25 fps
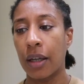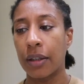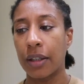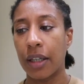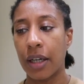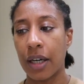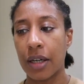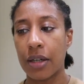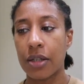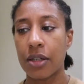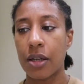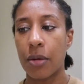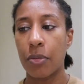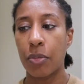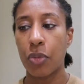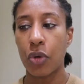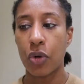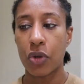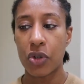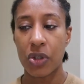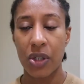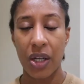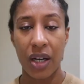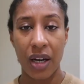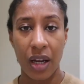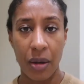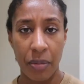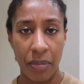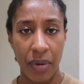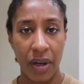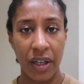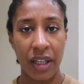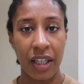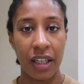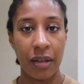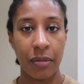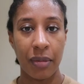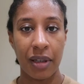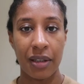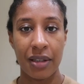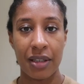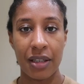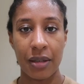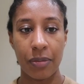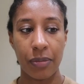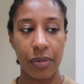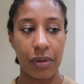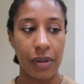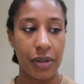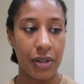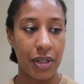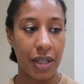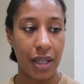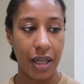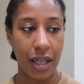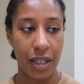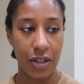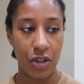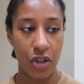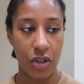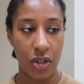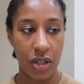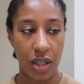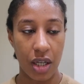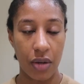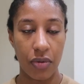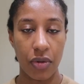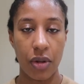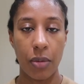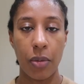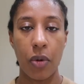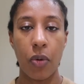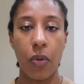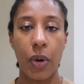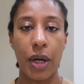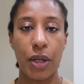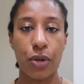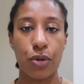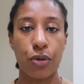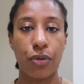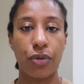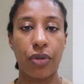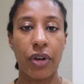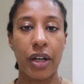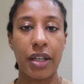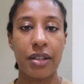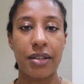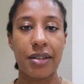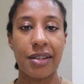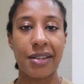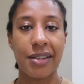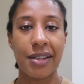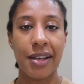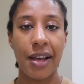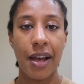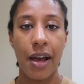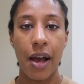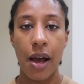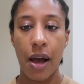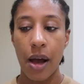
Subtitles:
There are some books that I buy in multiples and I just give them away to friends.